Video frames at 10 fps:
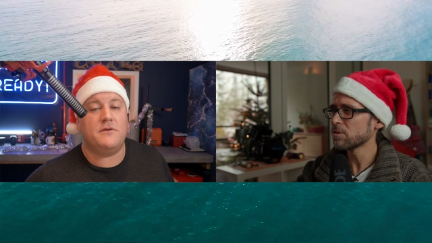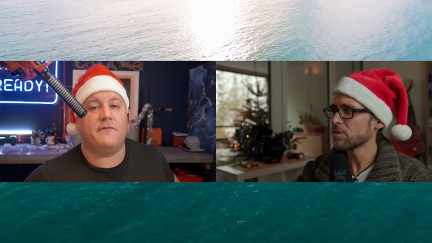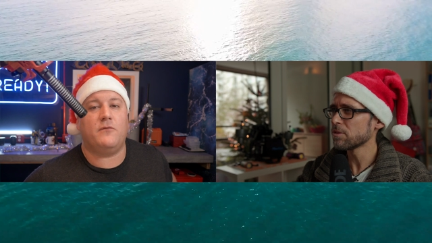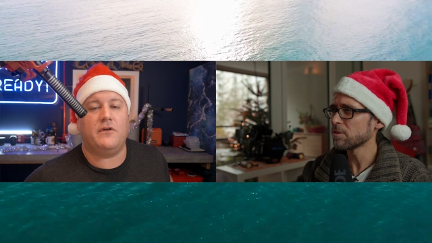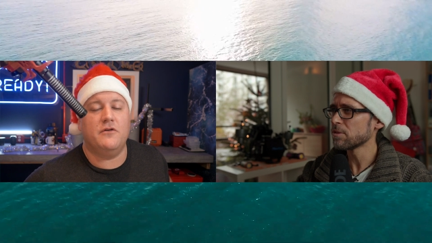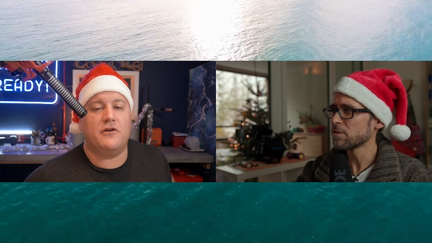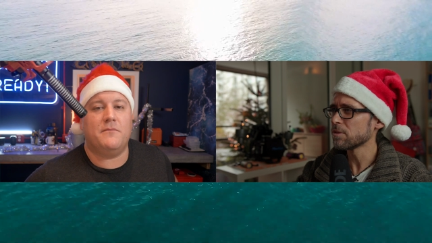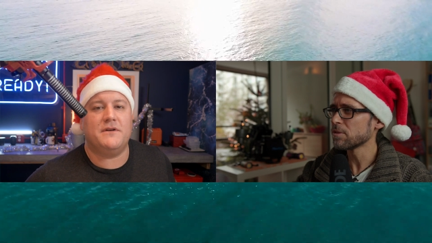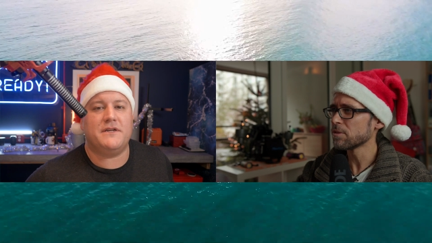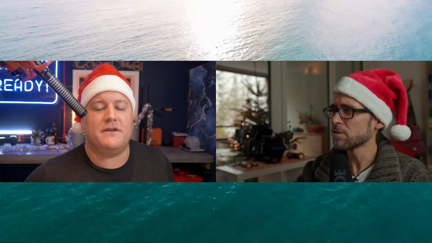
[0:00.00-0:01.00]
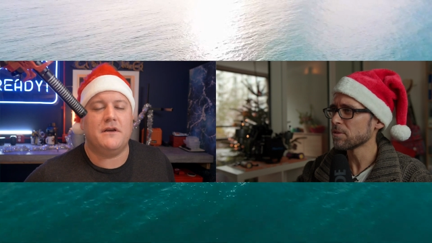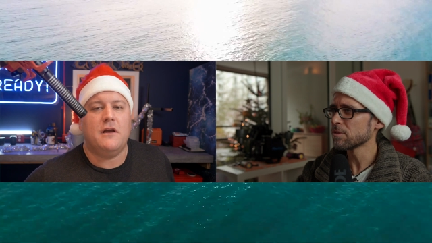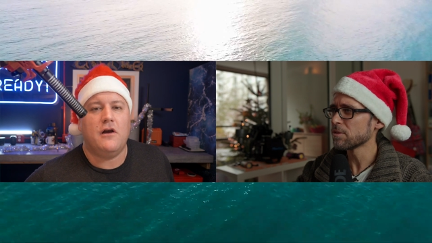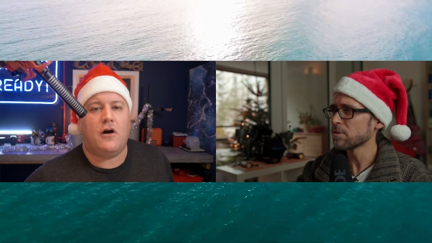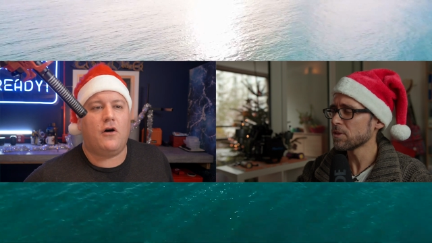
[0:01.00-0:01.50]
Speaker 1: to everyone who commented
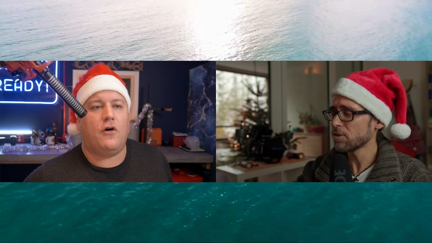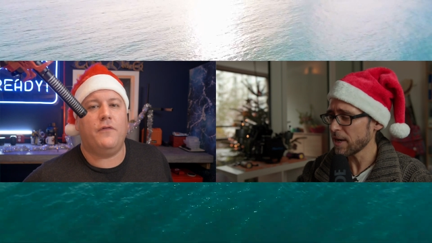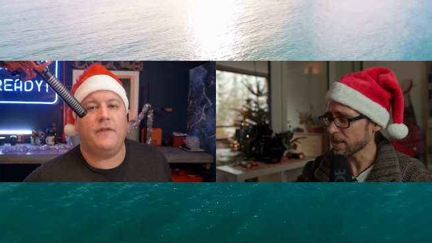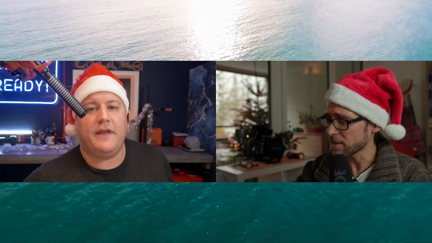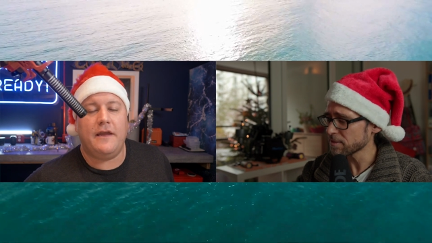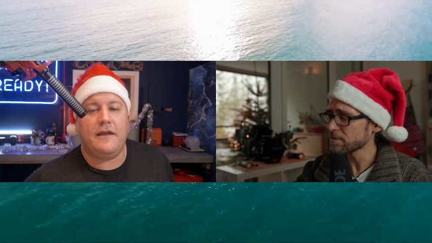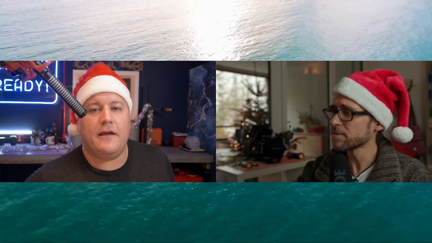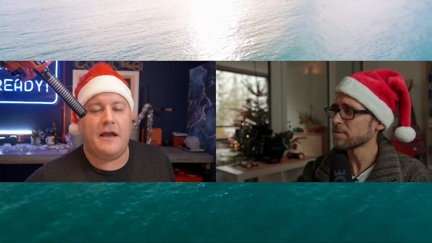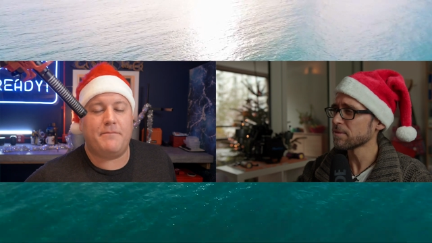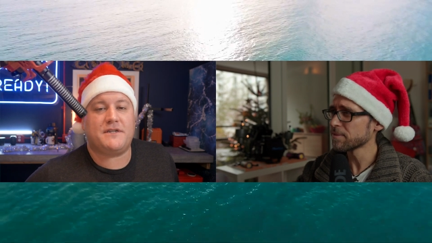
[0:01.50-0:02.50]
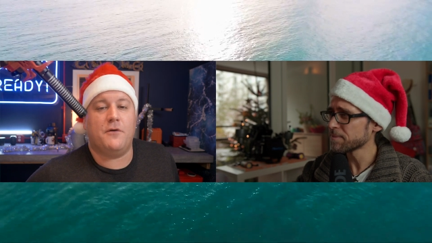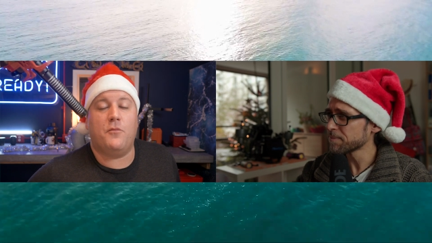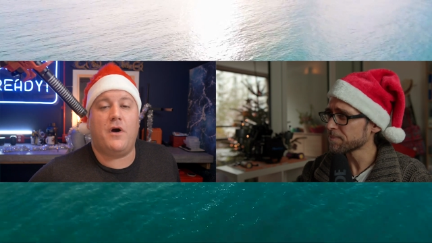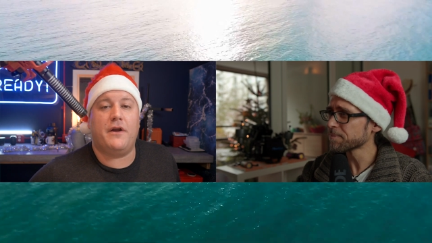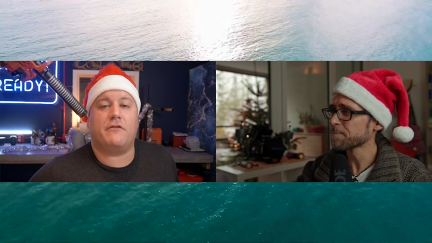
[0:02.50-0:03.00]
on the episode
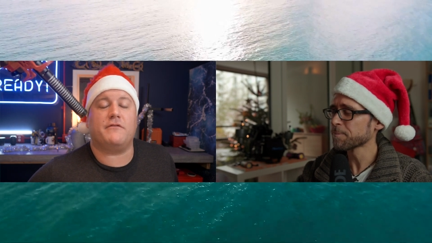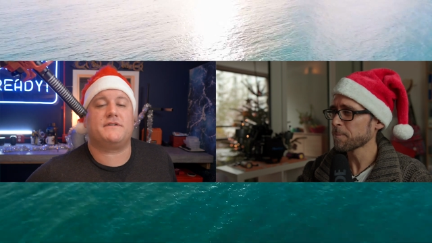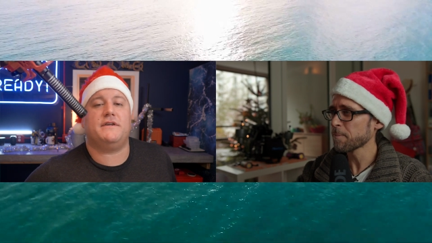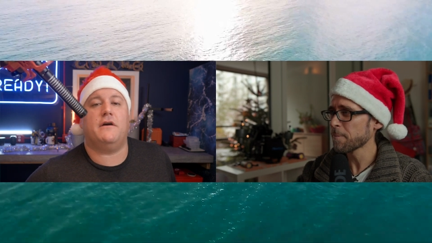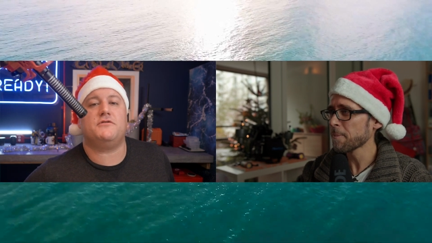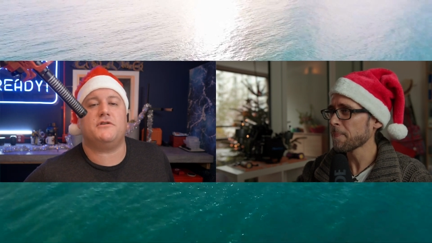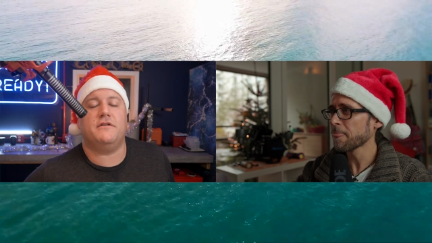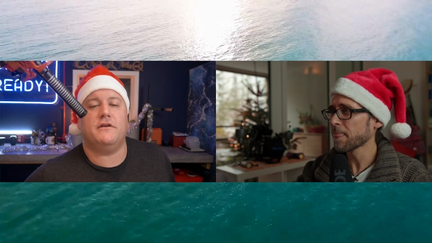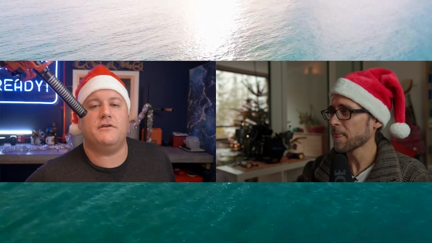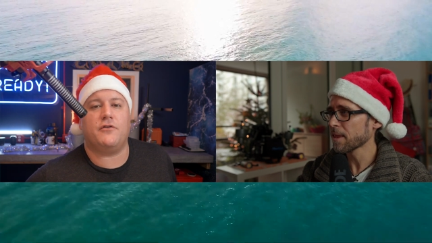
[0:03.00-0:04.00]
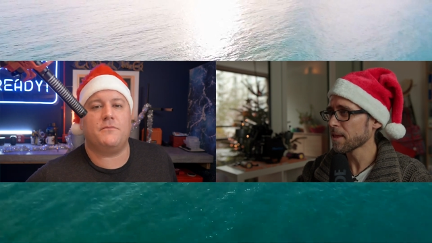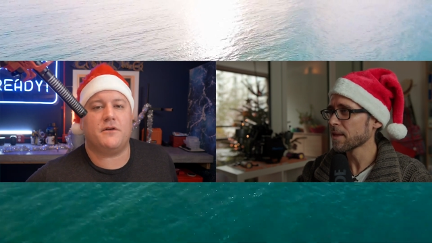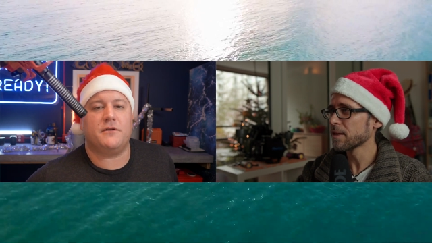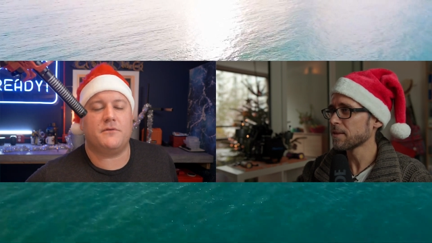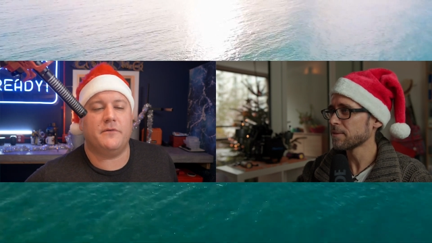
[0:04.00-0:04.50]
one Across the Ocean that dropped
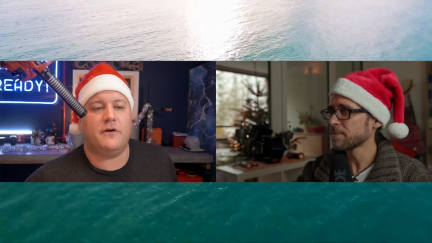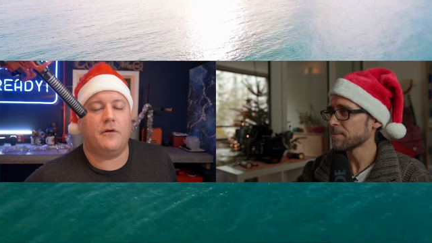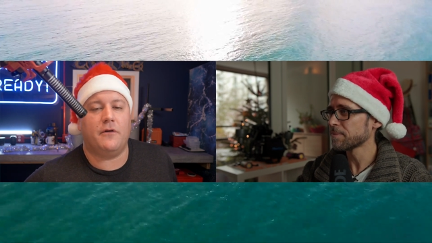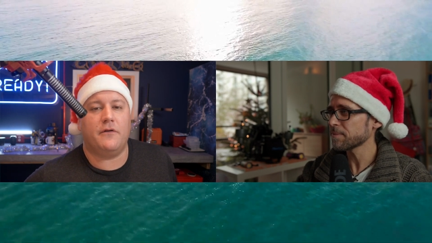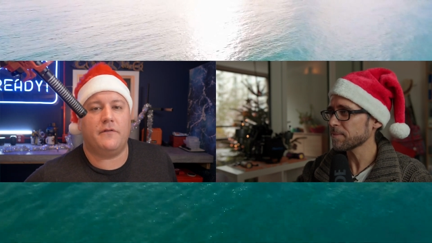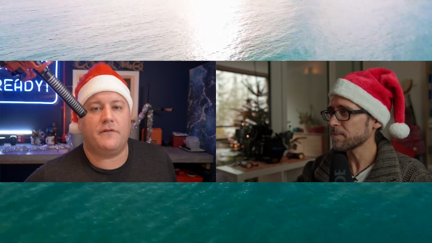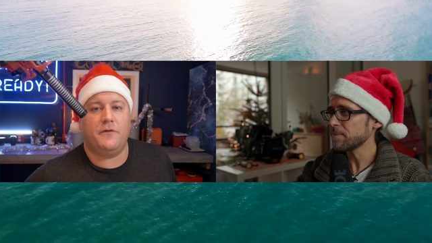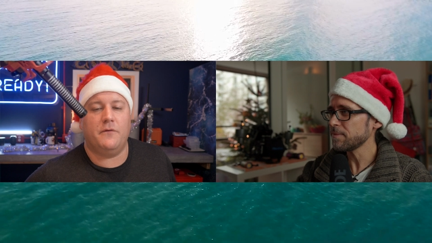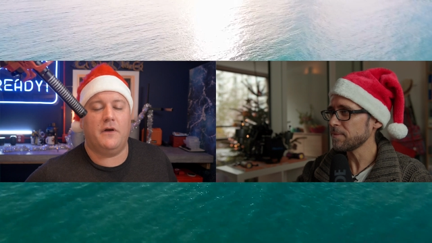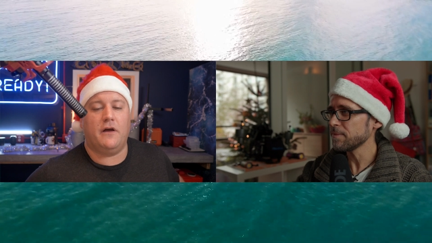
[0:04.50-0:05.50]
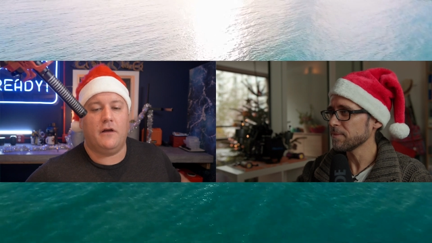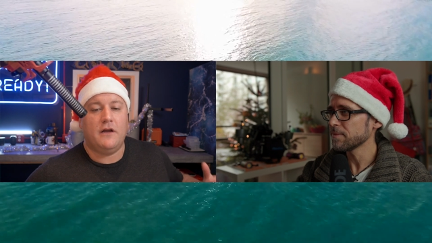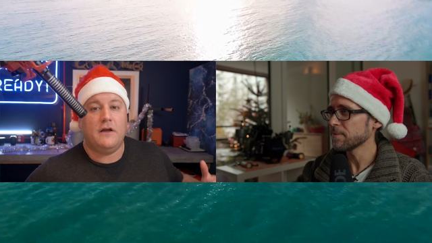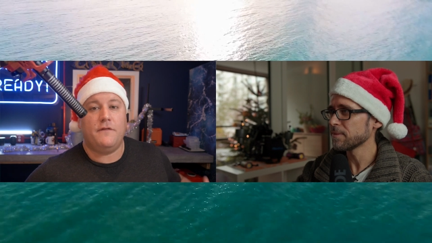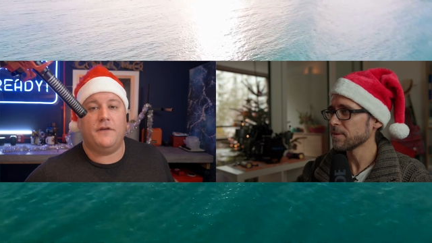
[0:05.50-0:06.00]
onto, onto uh,
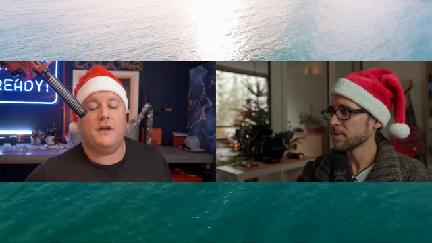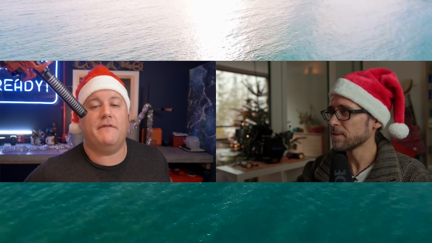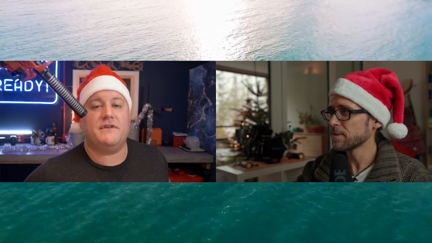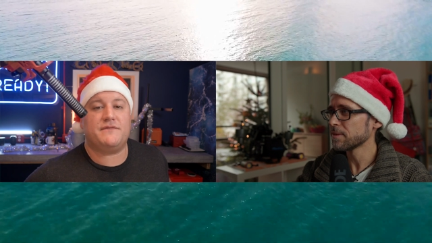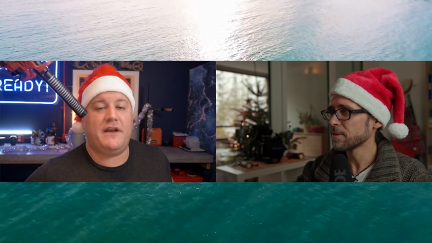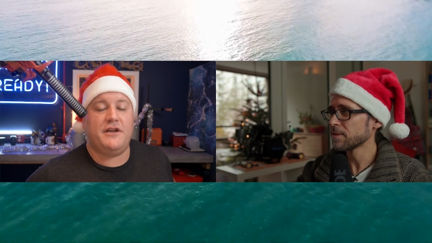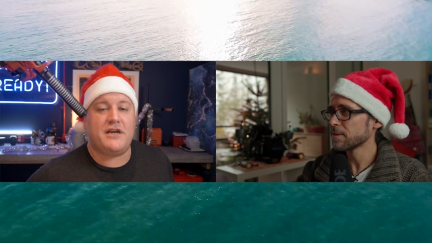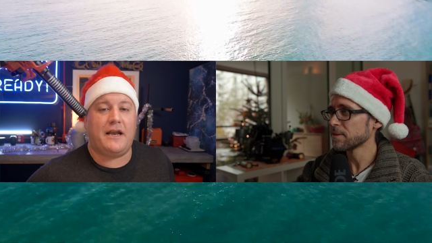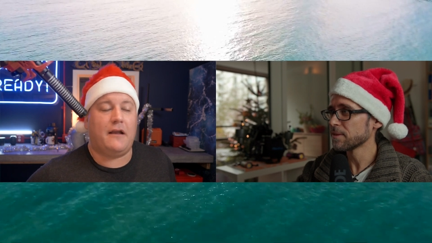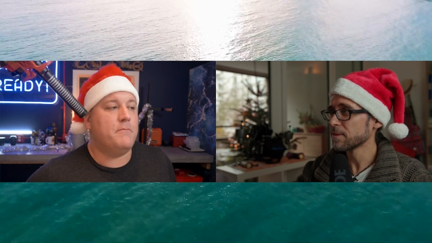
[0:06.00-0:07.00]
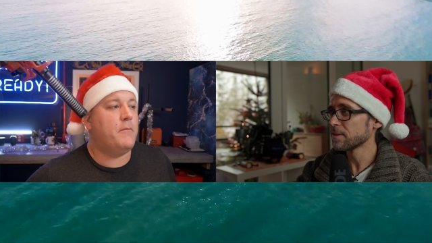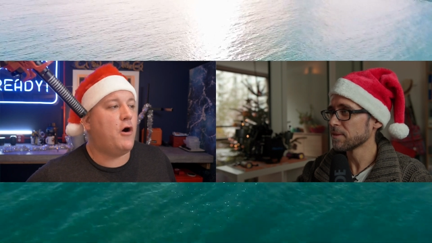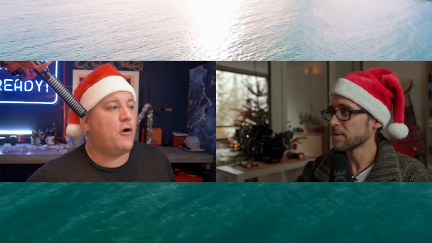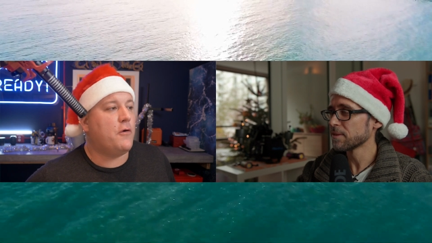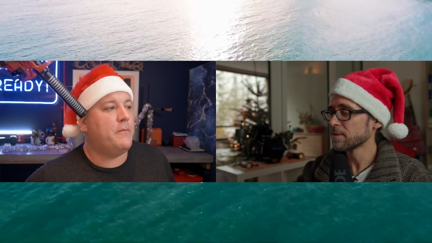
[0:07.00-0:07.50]
the Divers Ready channel. A whole